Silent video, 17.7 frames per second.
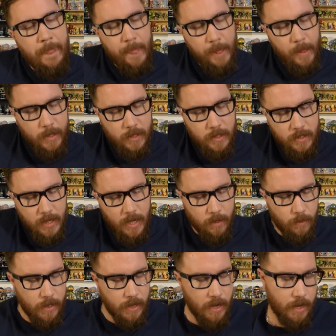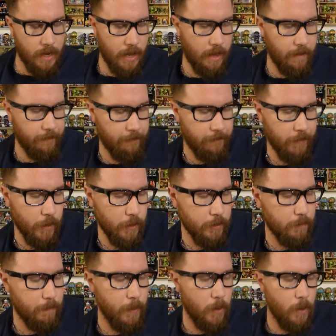Looks like we got a
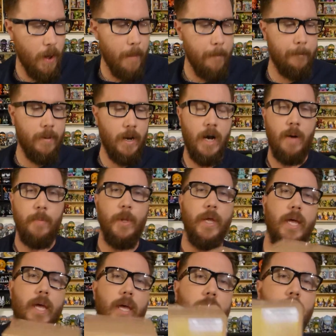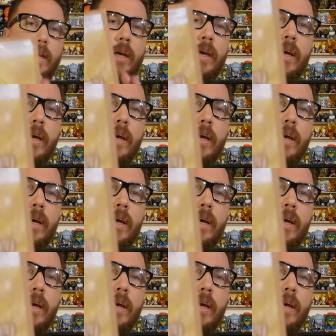Vault Boy bobblehead